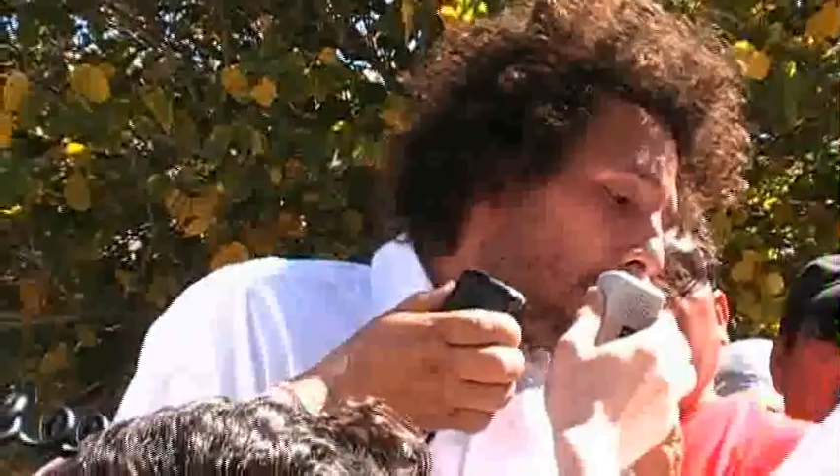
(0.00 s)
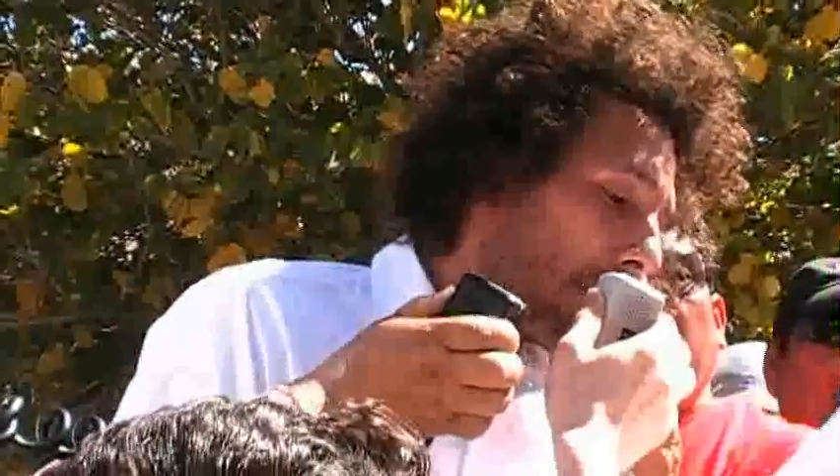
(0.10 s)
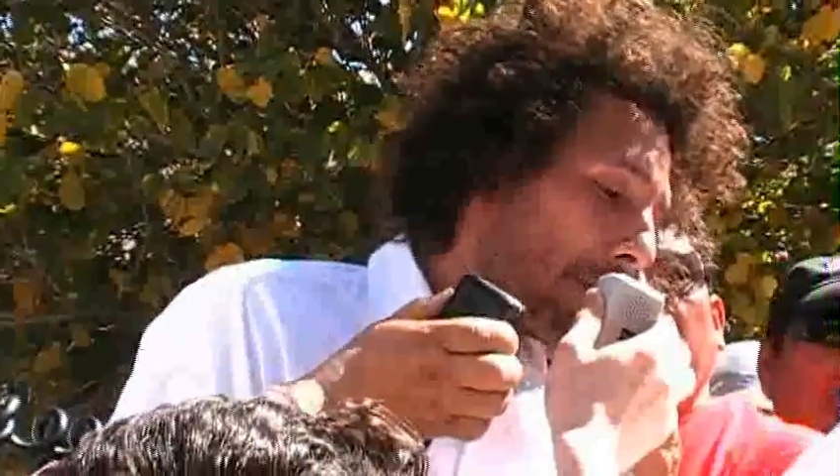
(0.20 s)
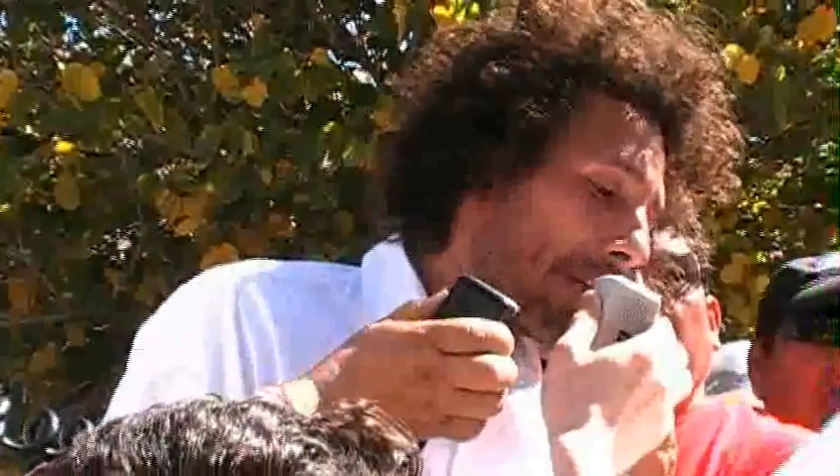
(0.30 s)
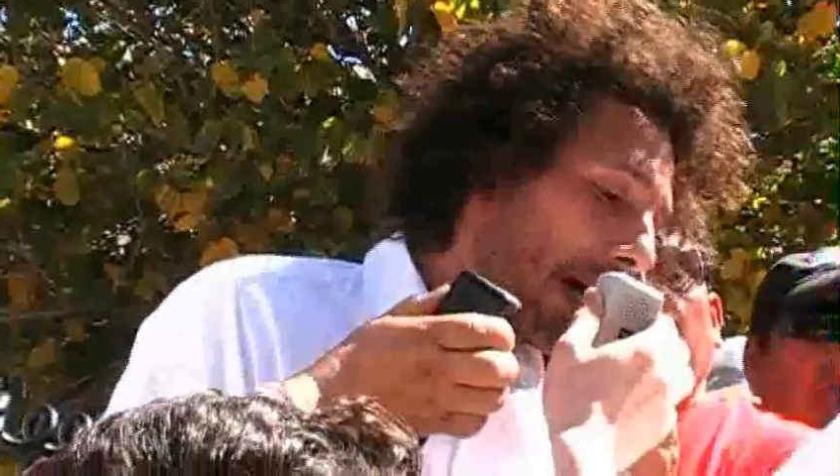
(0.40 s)
when
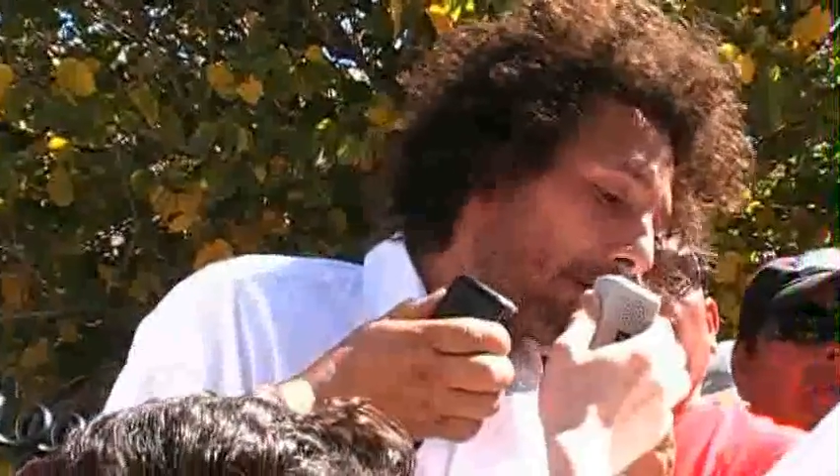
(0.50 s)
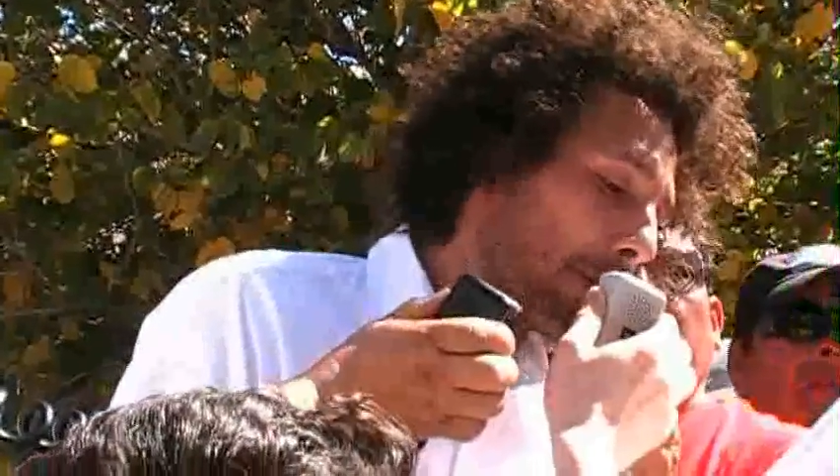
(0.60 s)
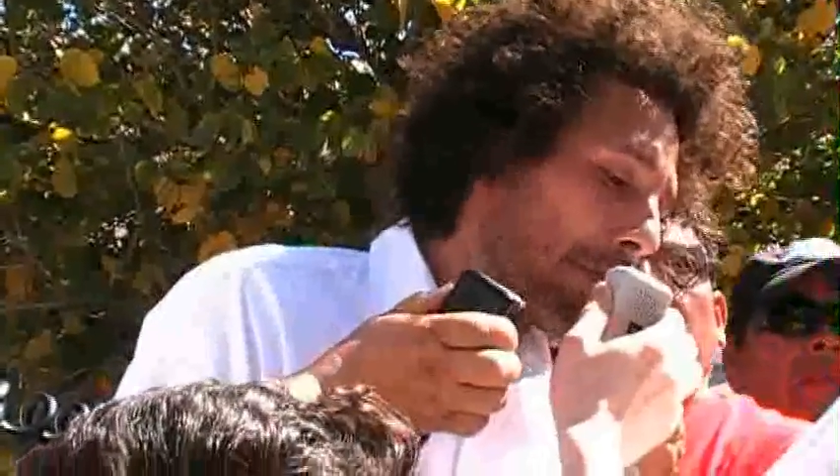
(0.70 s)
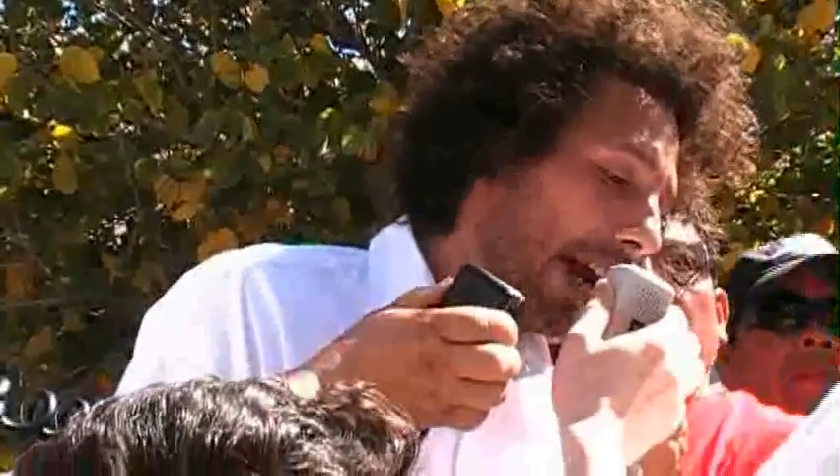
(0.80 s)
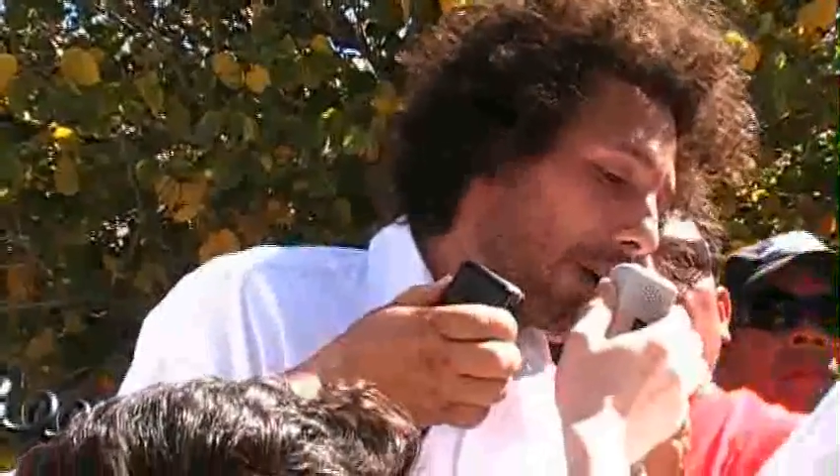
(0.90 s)
it becomes
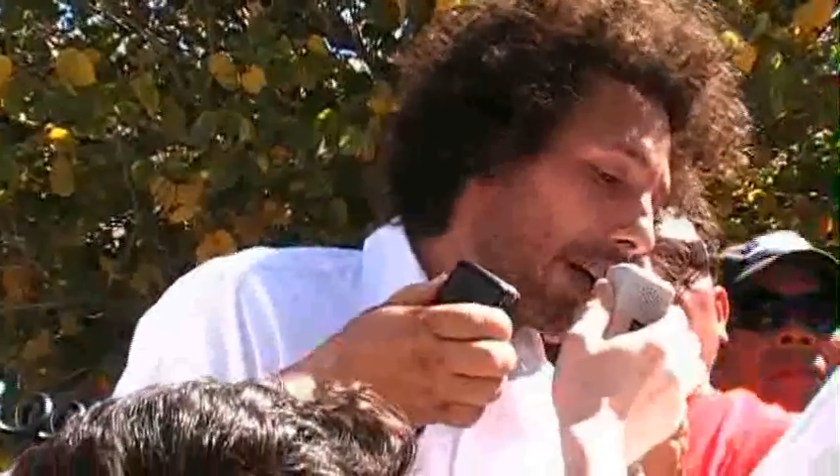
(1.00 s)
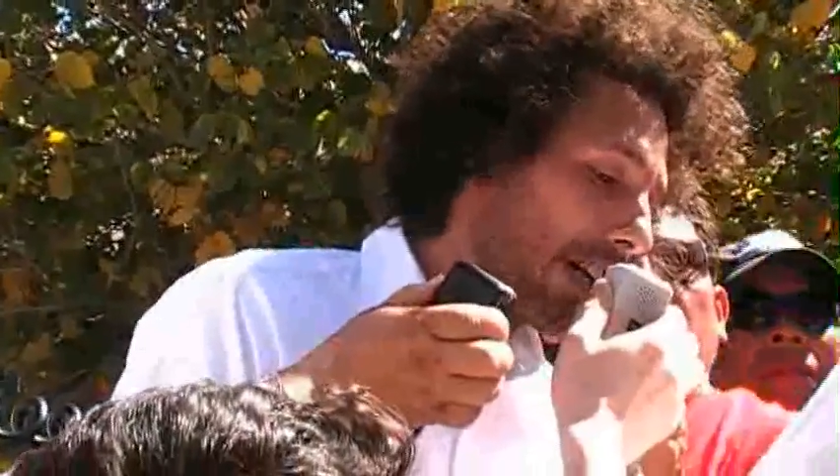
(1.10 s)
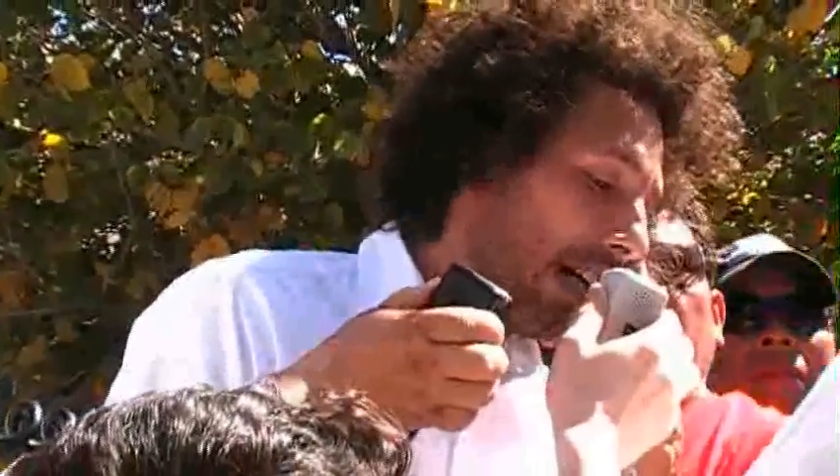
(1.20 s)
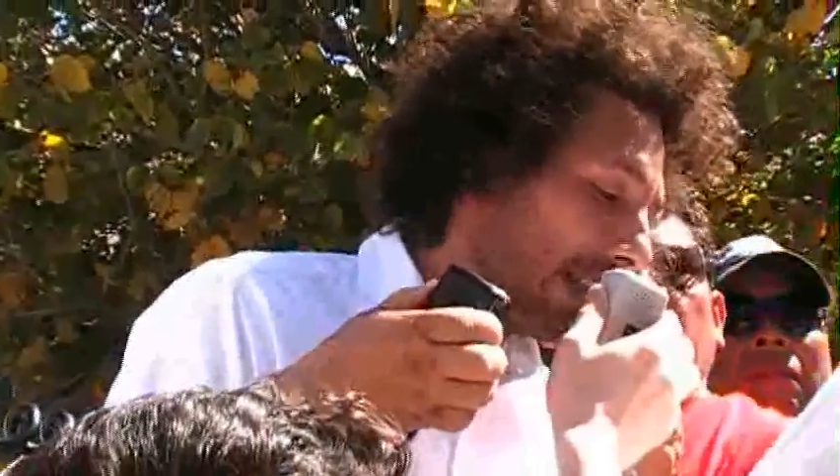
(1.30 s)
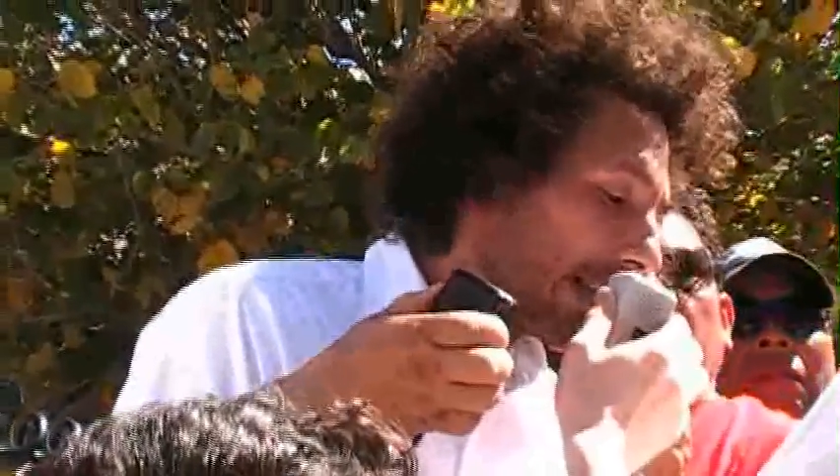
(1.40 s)
apparent
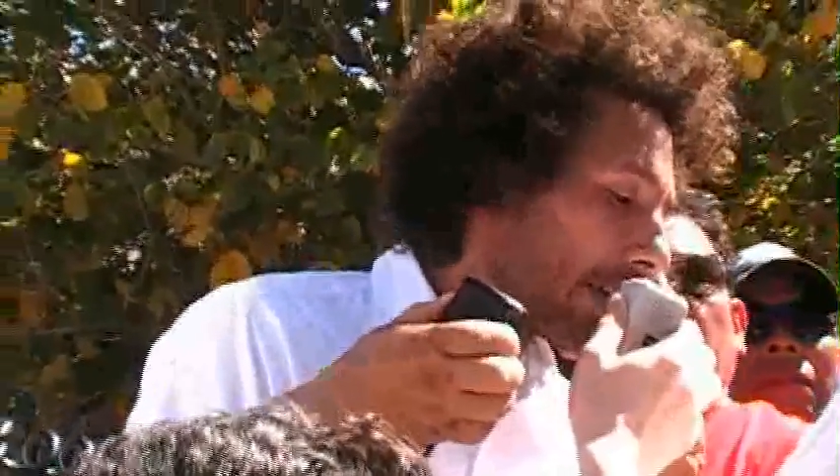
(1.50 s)
that